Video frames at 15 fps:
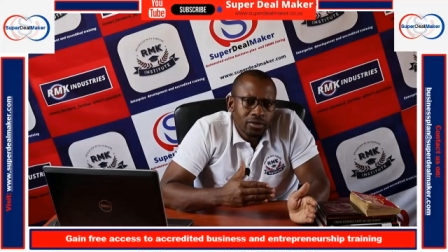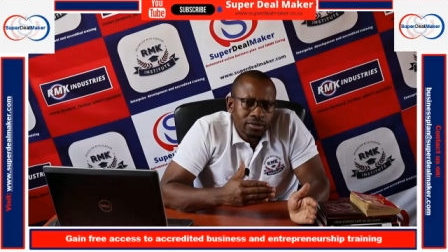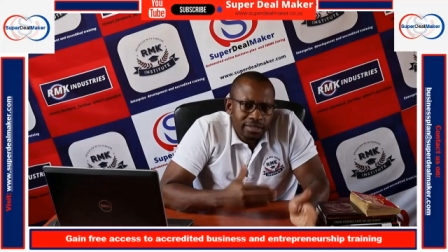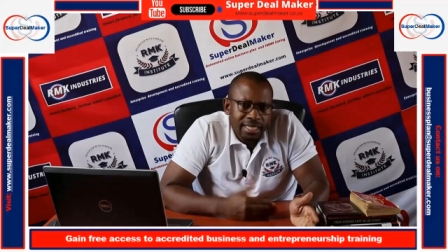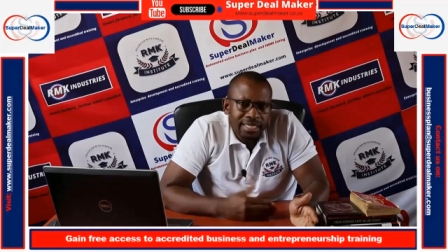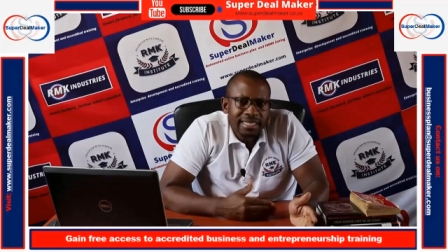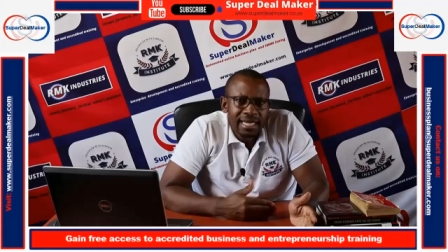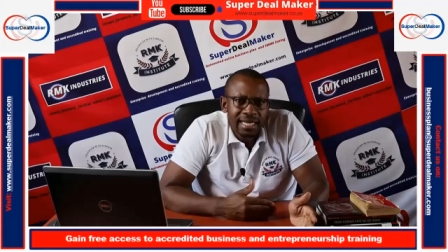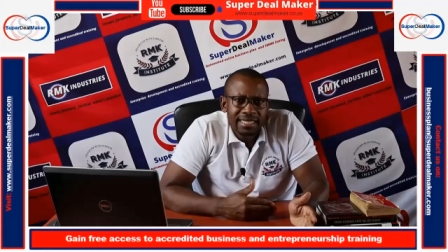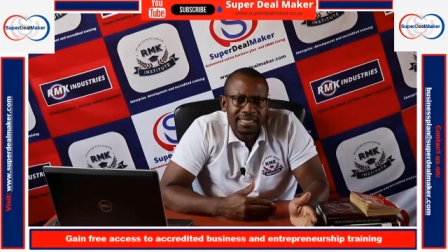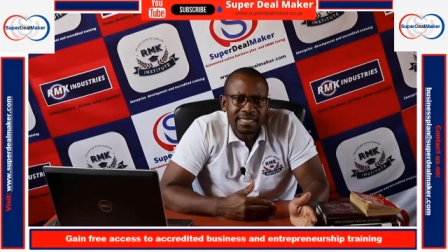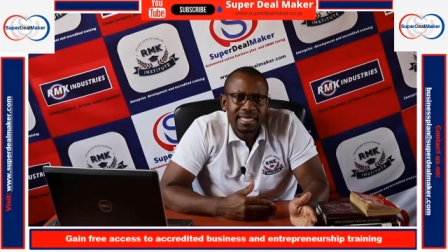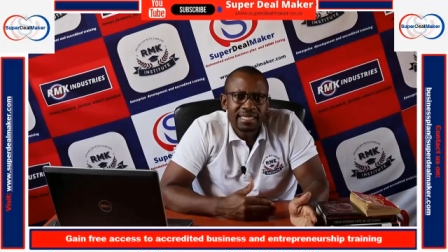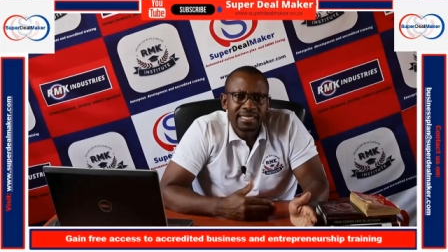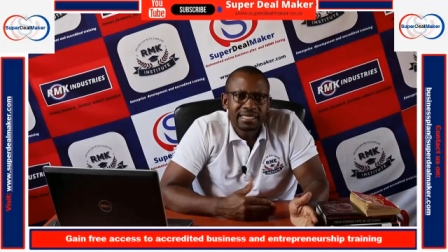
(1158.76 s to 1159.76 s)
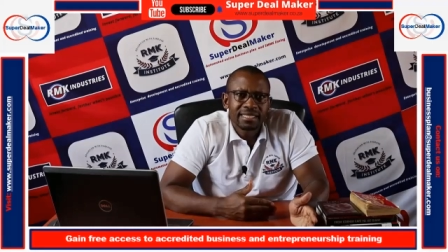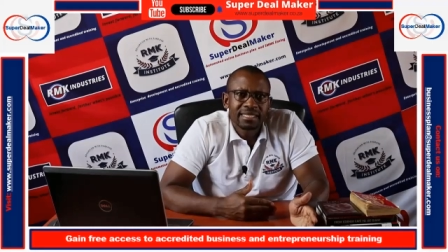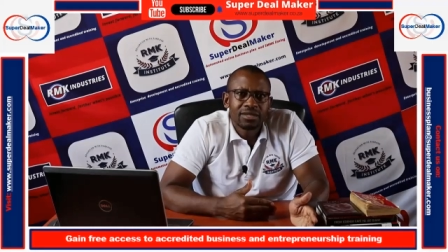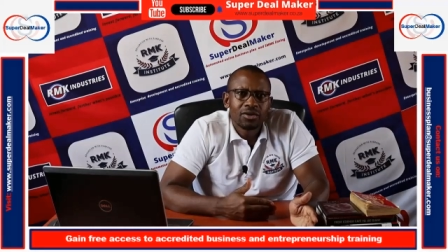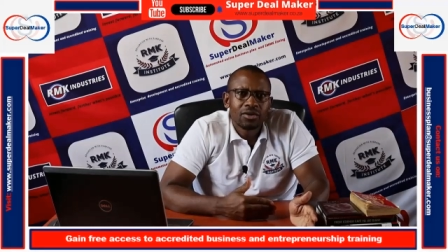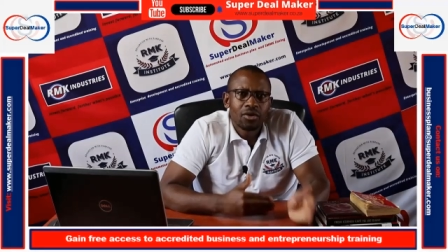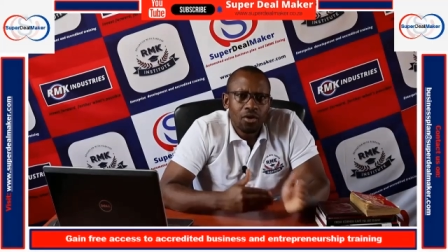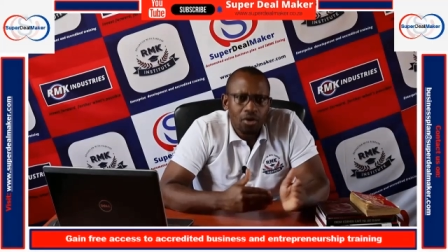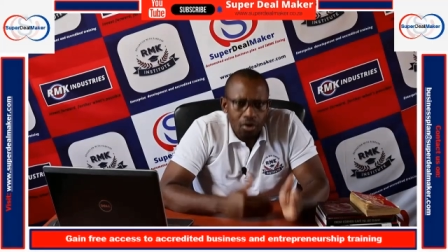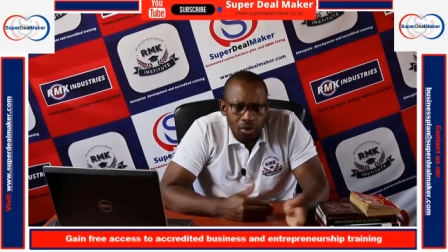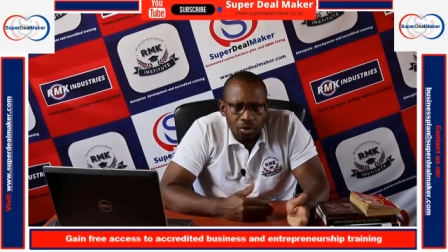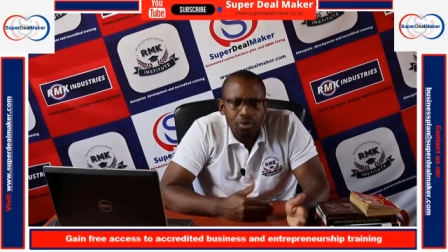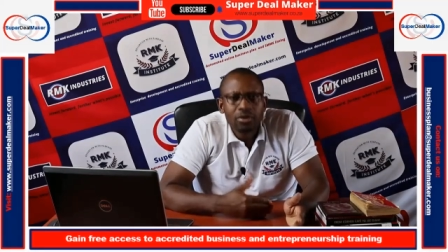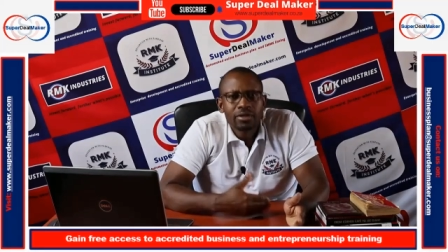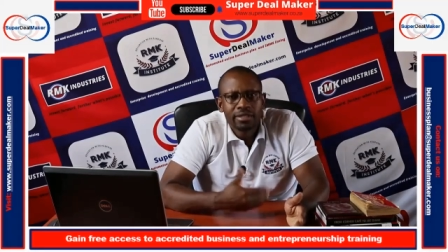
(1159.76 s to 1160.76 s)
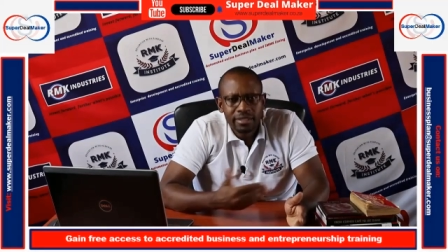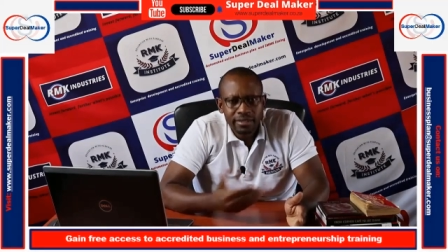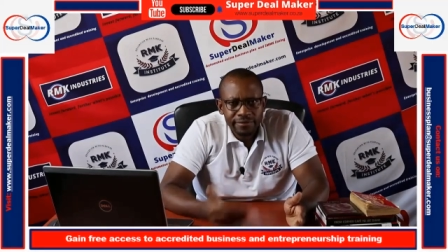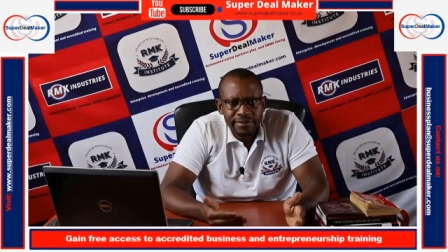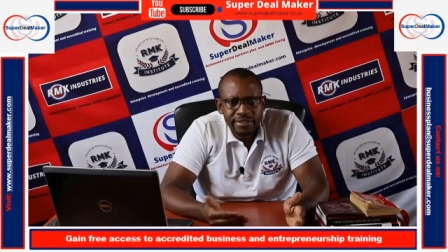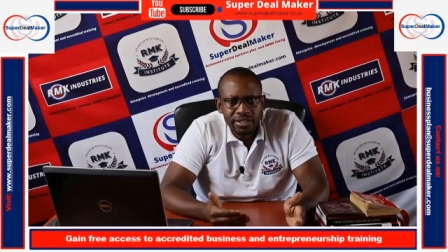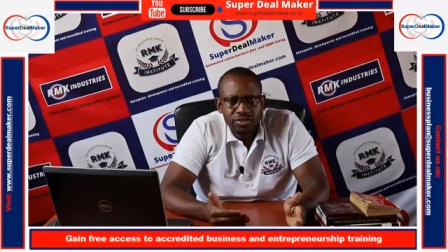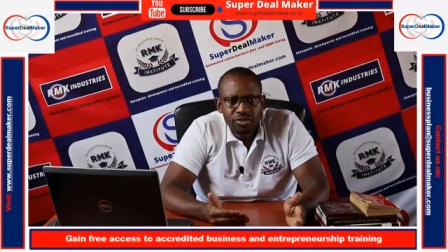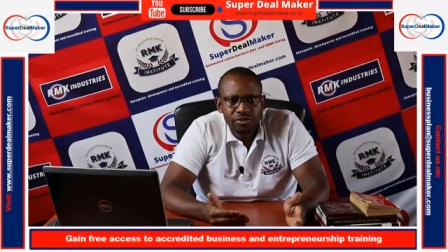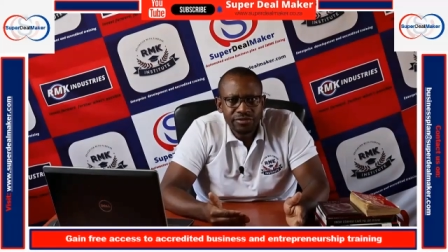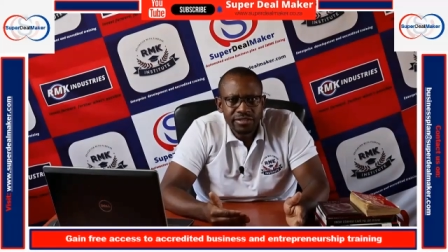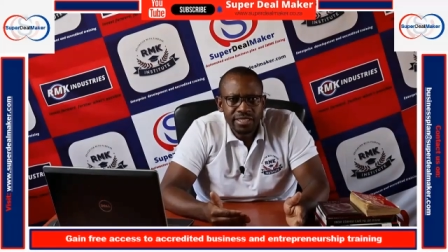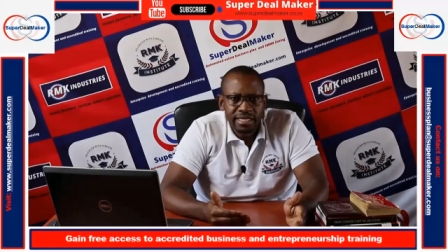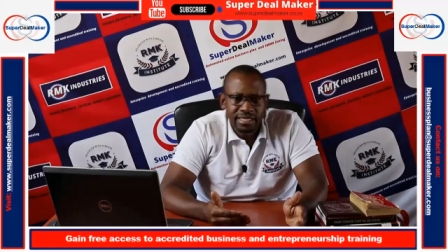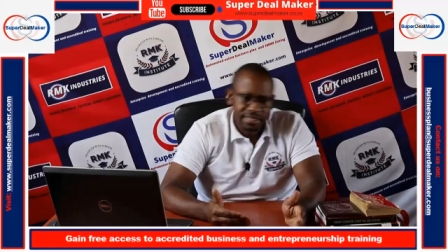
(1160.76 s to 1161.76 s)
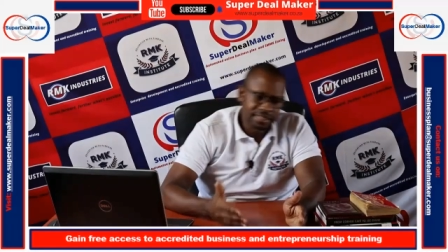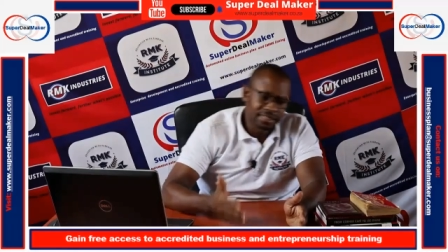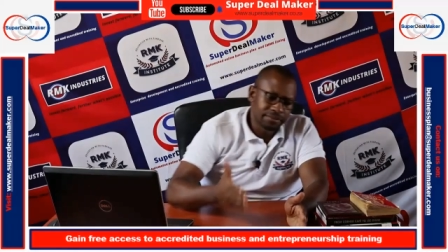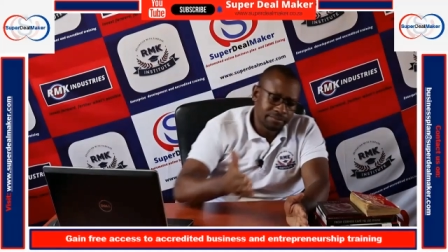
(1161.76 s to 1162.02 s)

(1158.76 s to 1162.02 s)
technical skills or even the soft skills,